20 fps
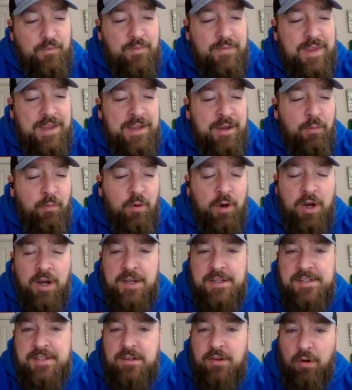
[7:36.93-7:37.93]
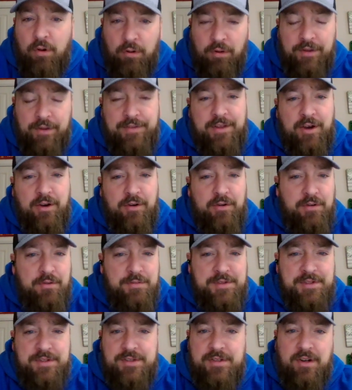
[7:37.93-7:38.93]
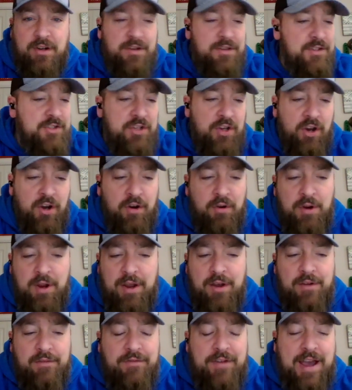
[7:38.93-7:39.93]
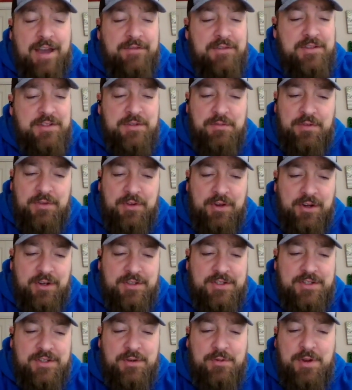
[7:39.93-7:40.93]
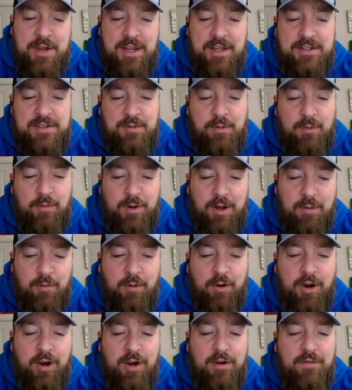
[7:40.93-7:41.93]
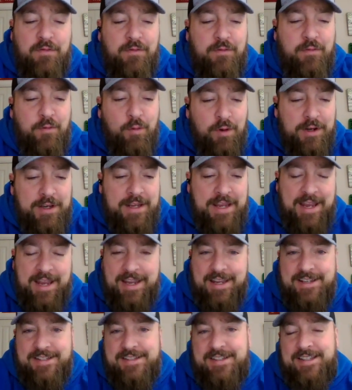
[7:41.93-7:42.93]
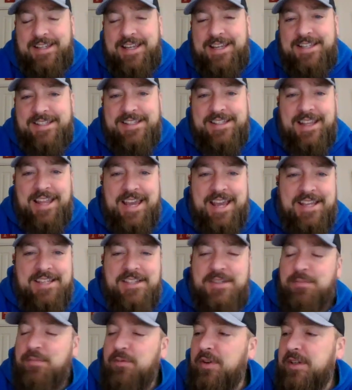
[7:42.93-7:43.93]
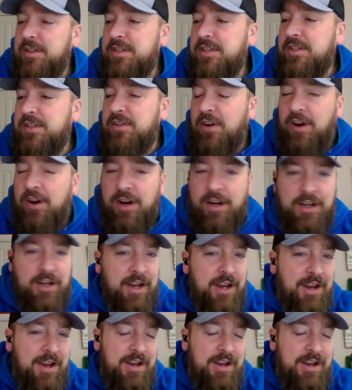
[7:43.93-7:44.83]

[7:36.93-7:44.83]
It was Nola, though, who was the star of the show. 5 2/3, 2 hits, 1 walk, 4 Ks in his last spring start.